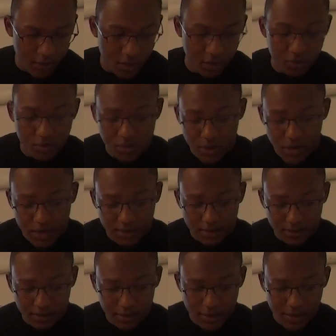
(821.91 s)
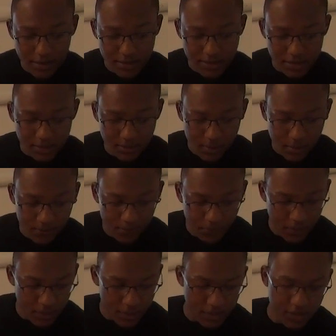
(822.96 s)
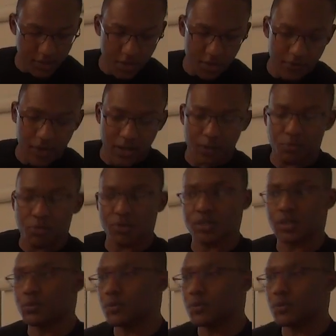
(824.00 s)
You can also add links as well. So if you had a project